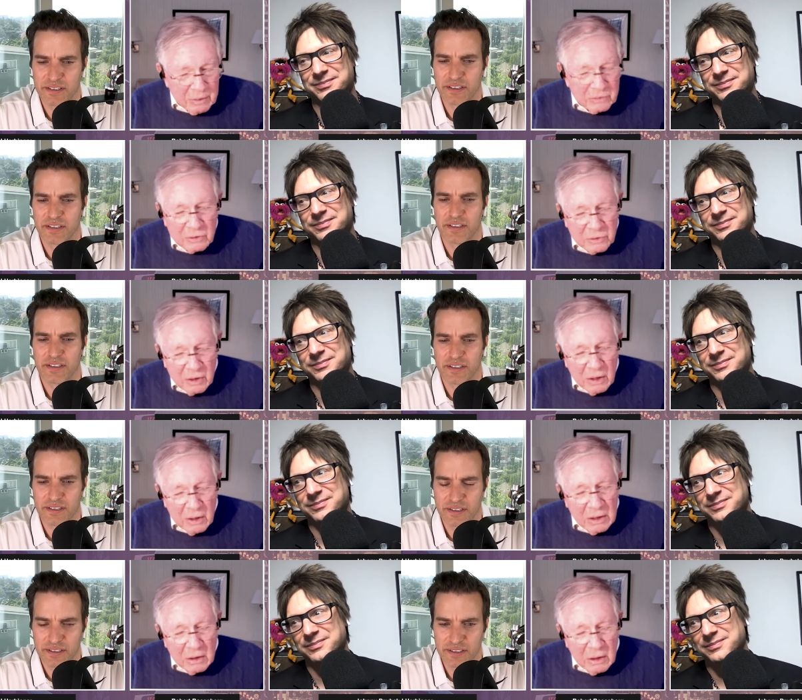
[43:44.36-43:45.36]
Speaker 1: business
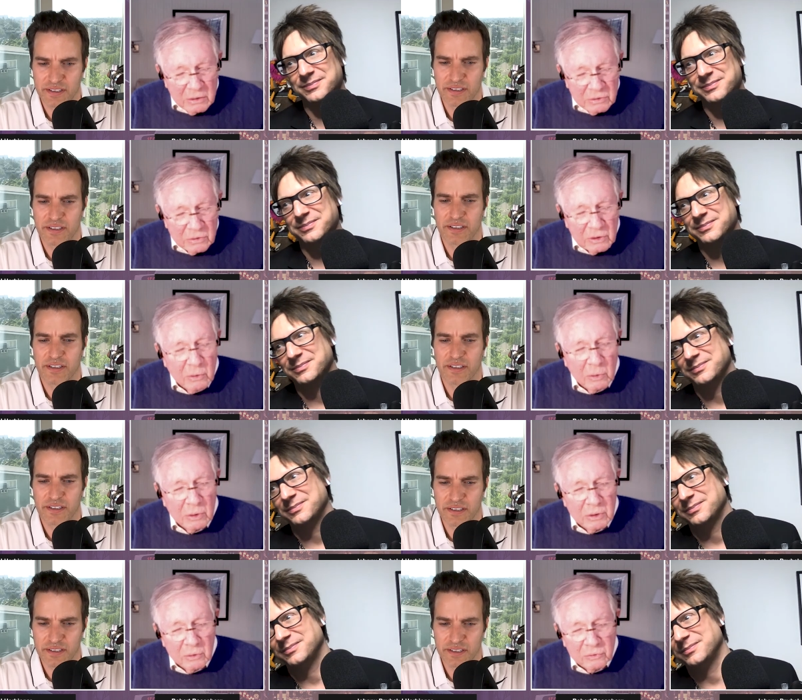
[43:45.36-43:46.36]
is as
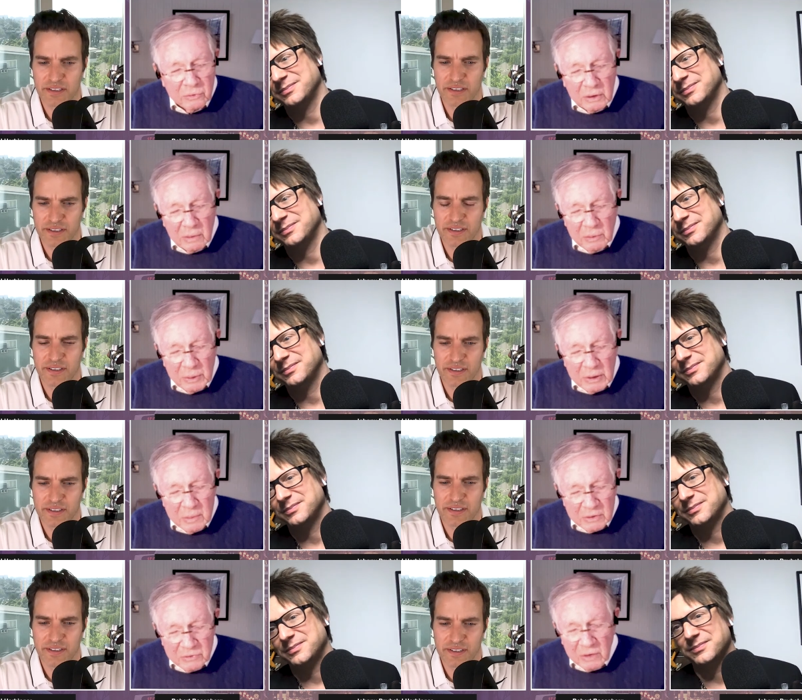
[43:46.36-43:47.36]
equally useful. And I'm
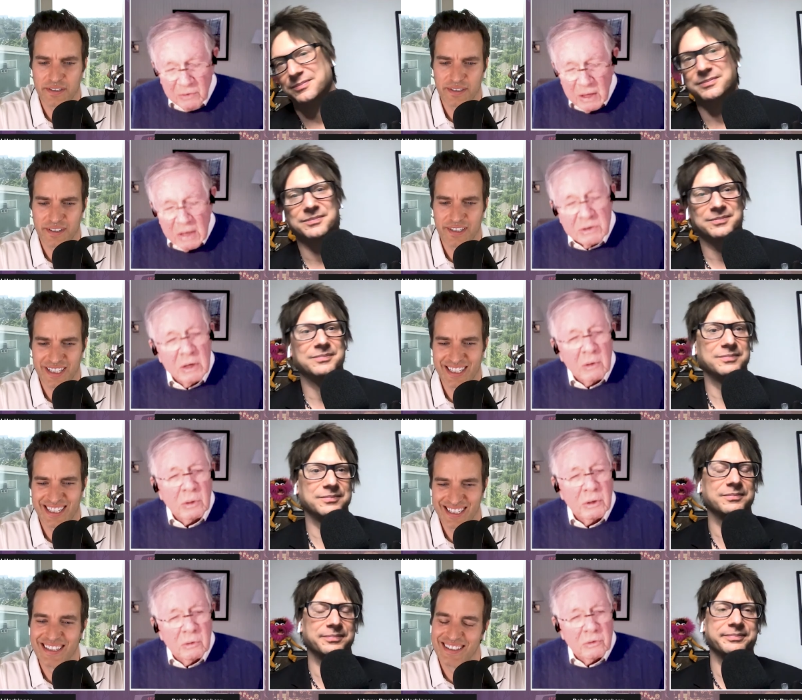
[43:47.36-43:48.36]
repeating myself is
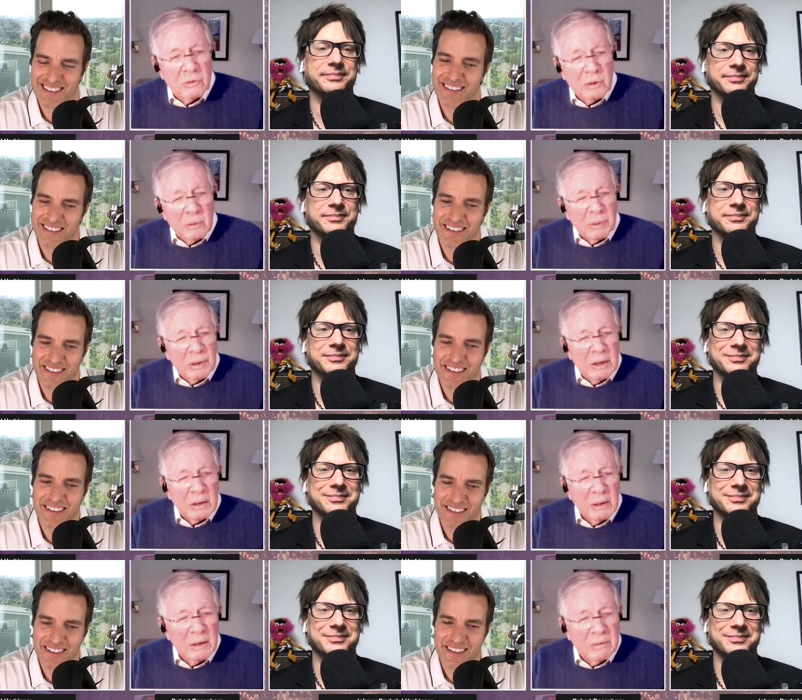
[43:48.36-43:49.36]
equally useful in
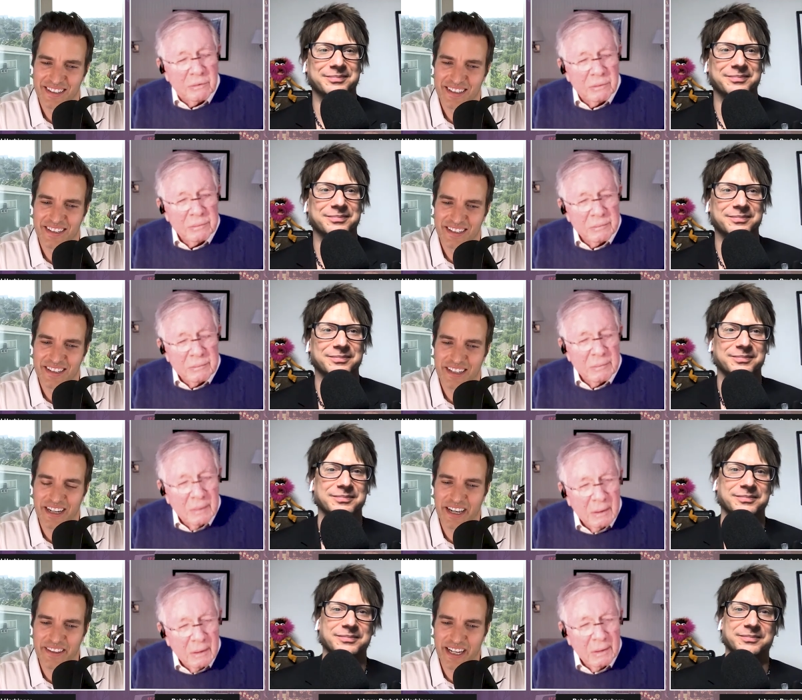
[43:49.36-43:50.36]
planning a life.
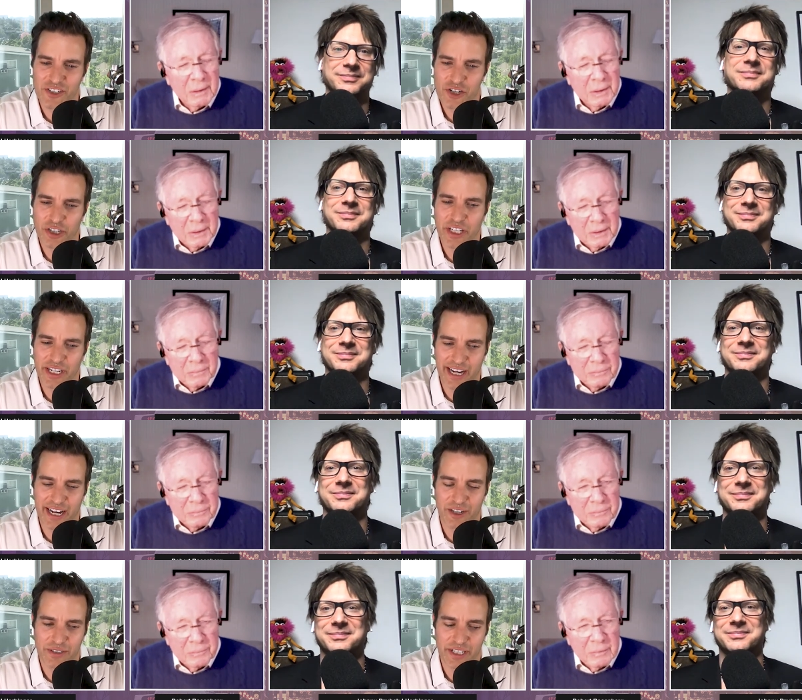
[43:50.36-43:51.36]
Speaker 2: And that chunking
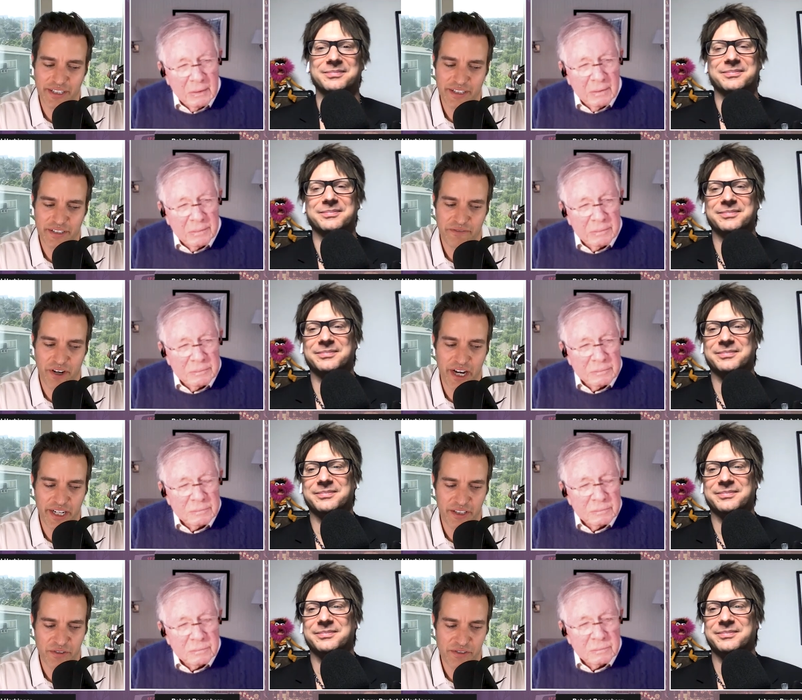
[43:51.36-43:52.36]
out and
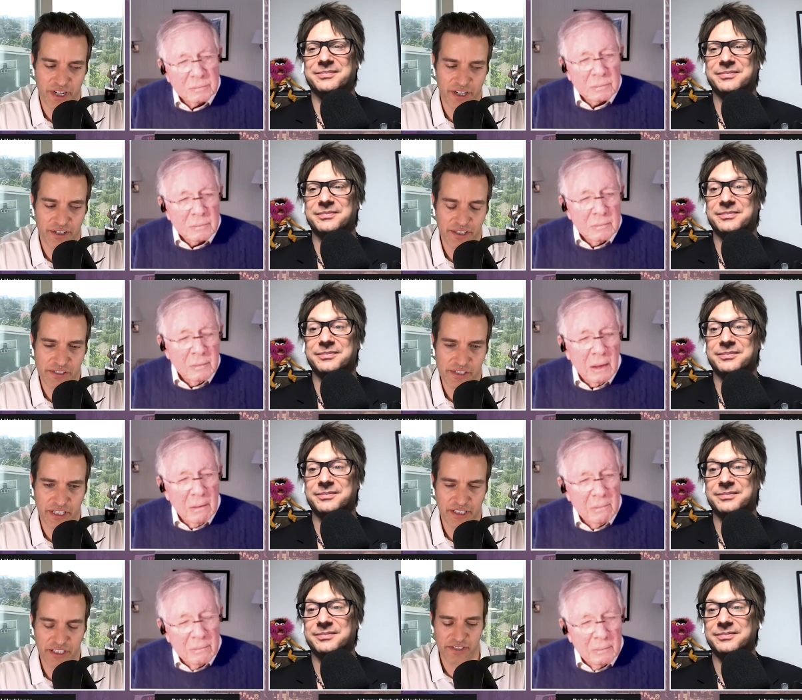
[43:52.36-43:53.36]
defining those eras,
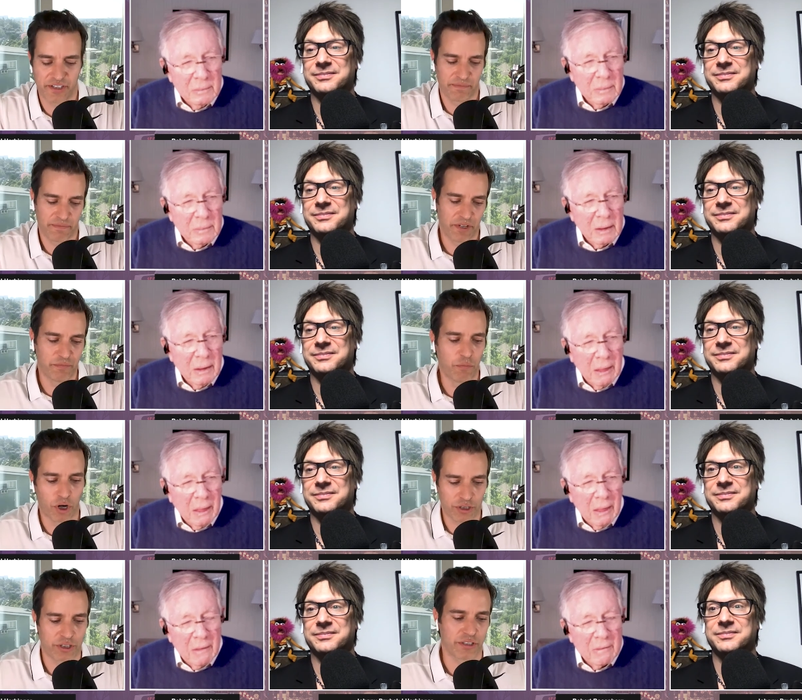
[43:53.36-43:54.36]
at least the the
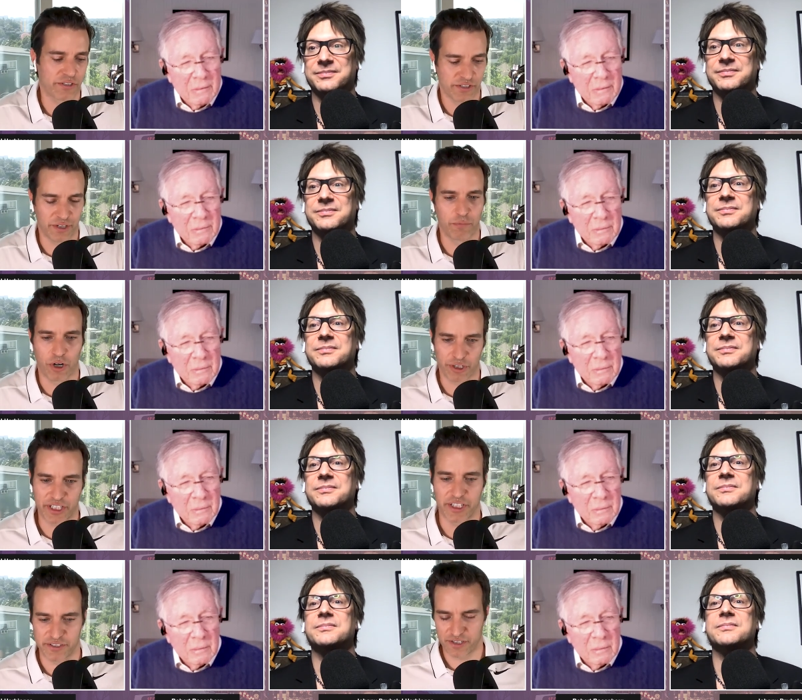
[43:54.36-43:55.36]
markers and
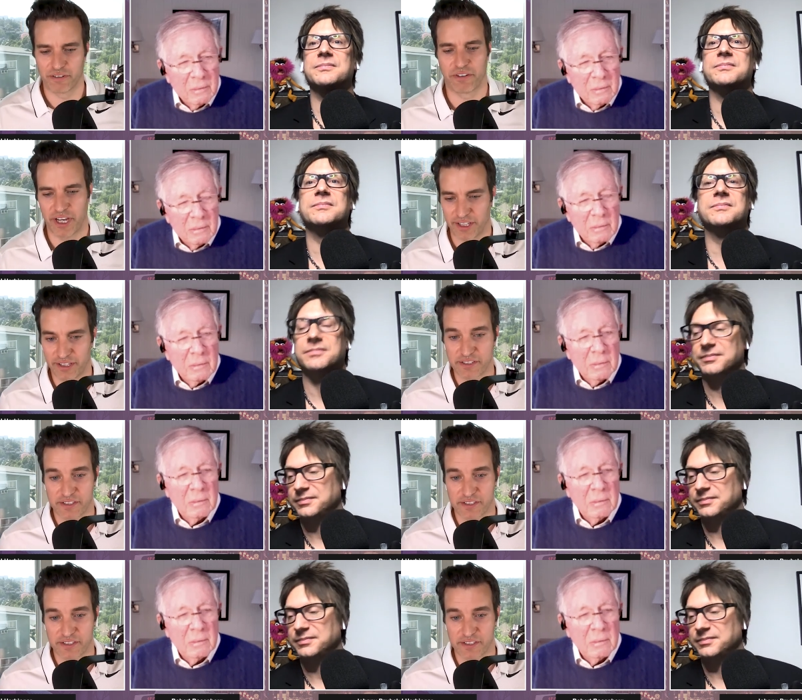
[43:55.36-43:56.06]
markings of, hey, this